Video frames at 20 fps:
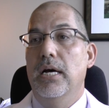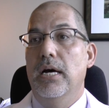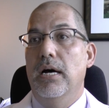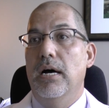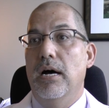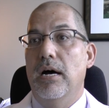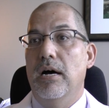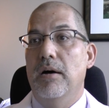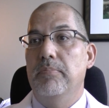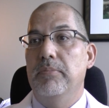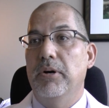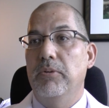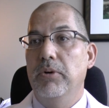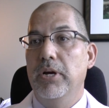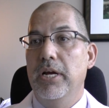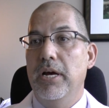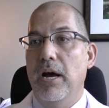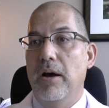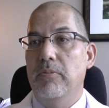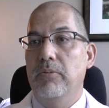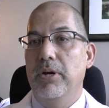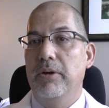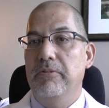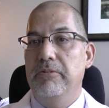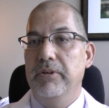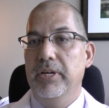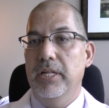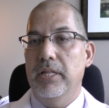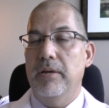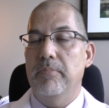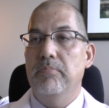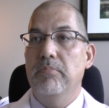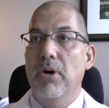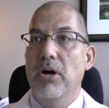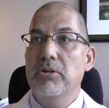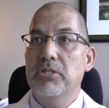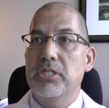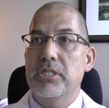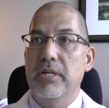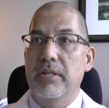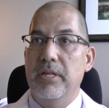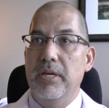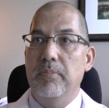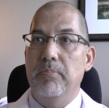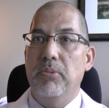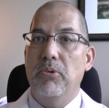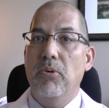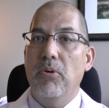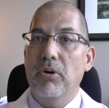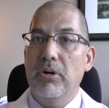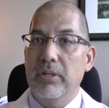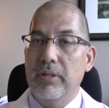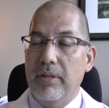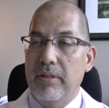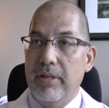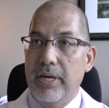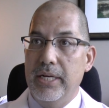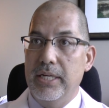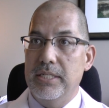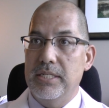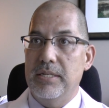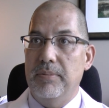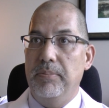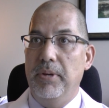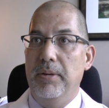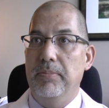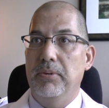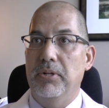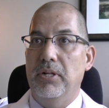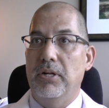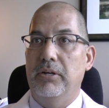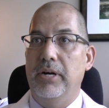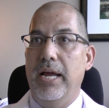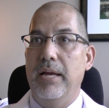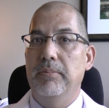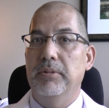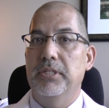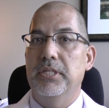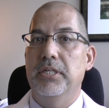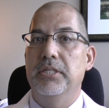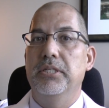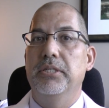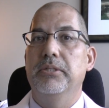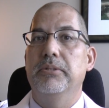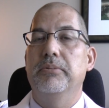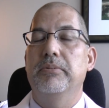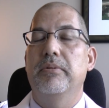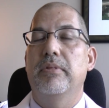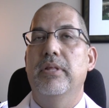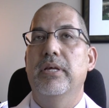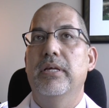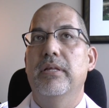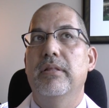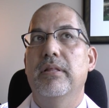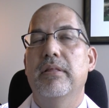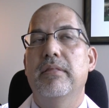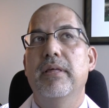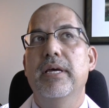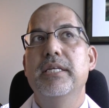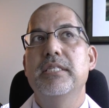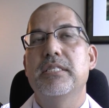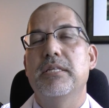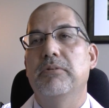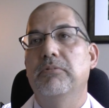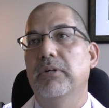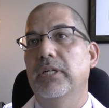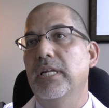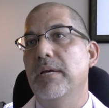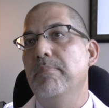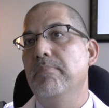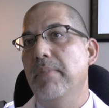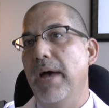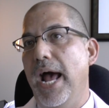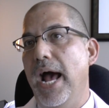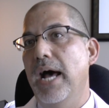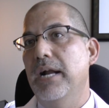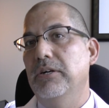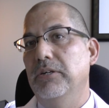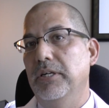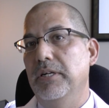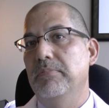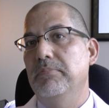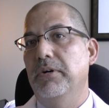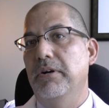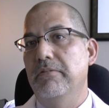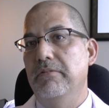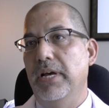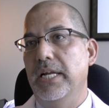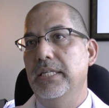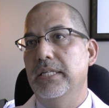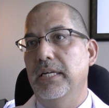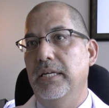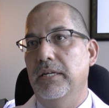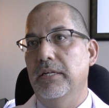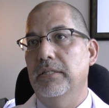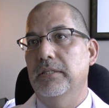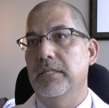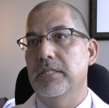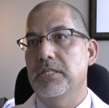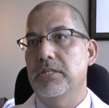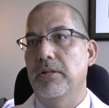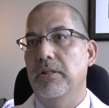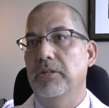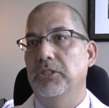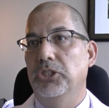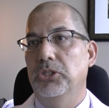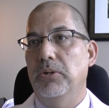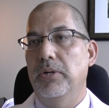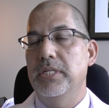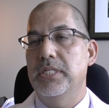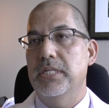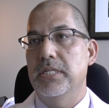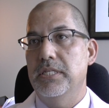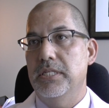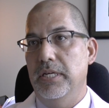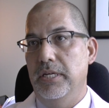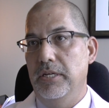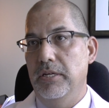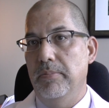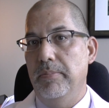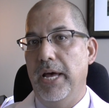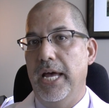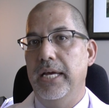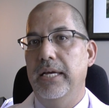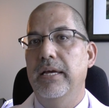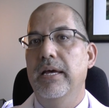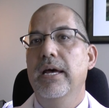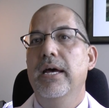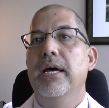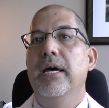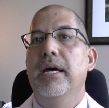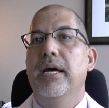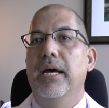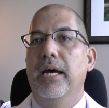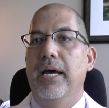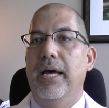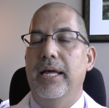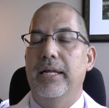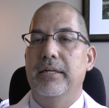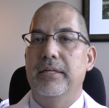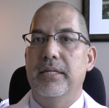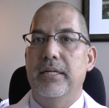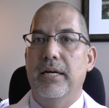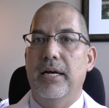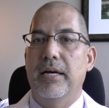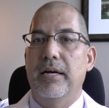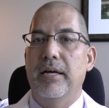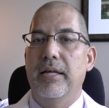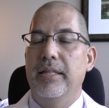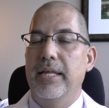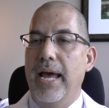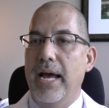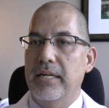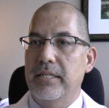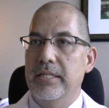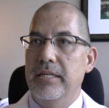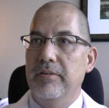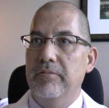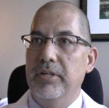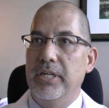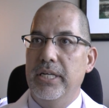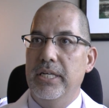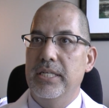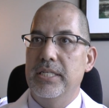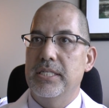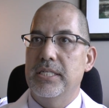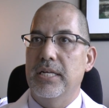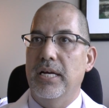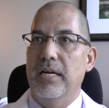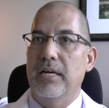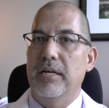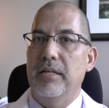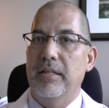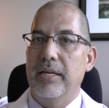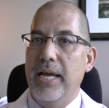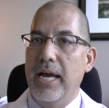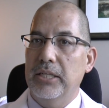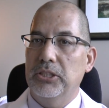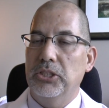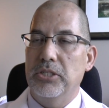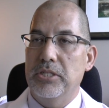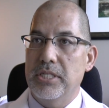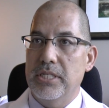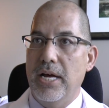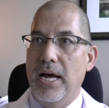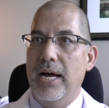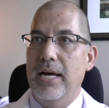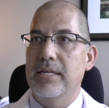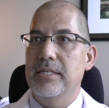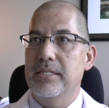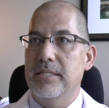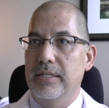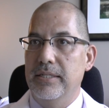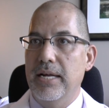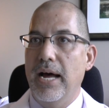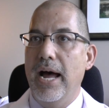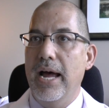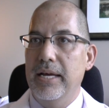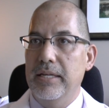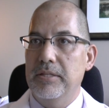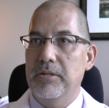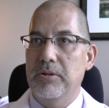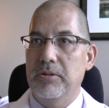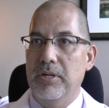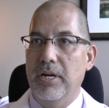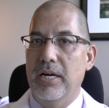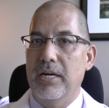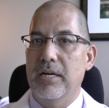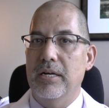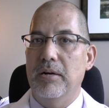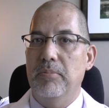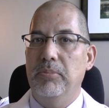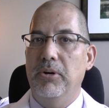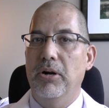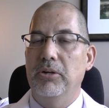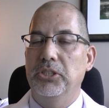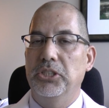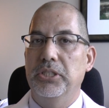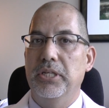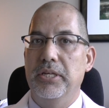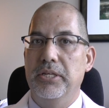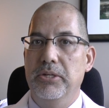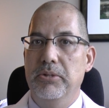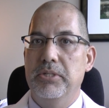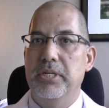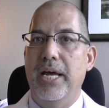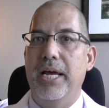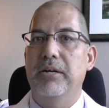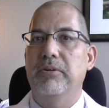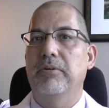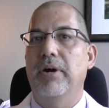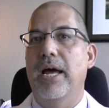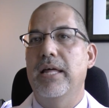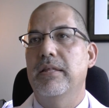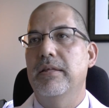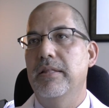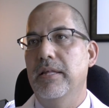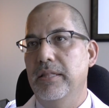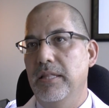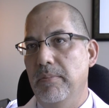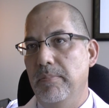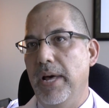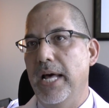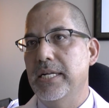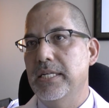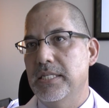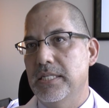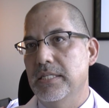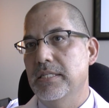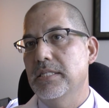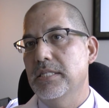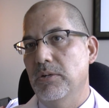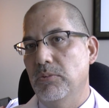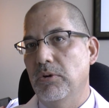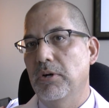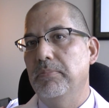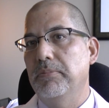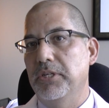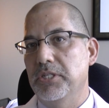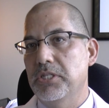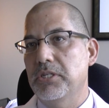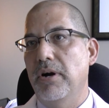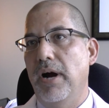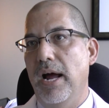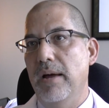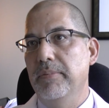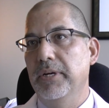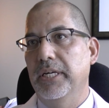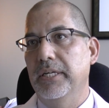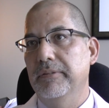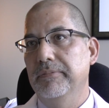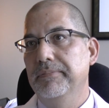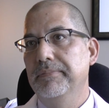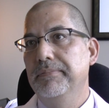But we feel that most of the important things that people are able to do, the things that really matter in preventing illness, are the choices that you make and the activities, the exercise, the diet approach that you take rather than the medicines that we're prescribing.